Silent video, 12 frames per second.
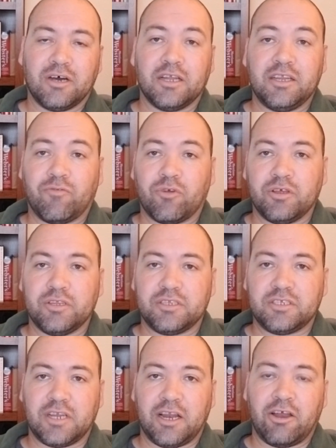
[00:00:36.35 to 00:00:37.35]
different
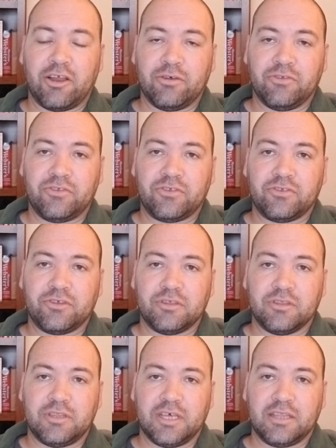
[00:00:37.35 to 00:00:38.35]
scenarios
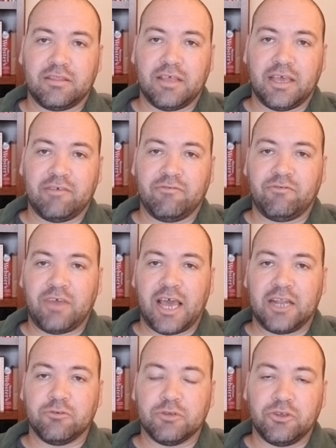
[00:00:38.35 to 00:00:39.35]
that they've
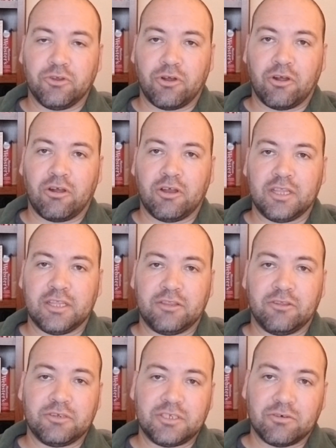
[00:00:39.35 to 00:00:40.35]
had to endure and that
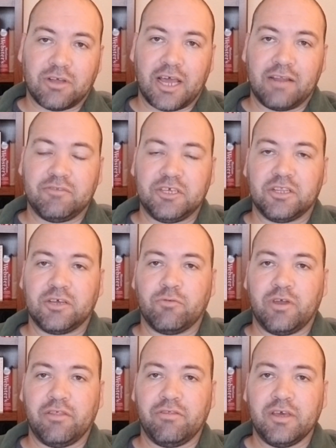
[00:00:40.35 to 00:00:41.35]
they're still kind of dealing
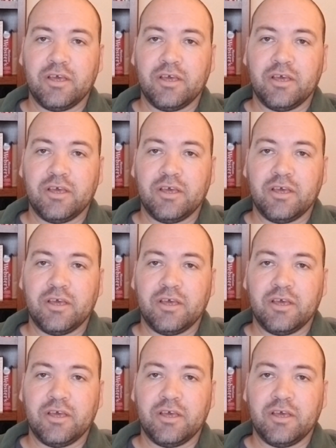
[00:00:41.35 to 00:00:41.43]
with.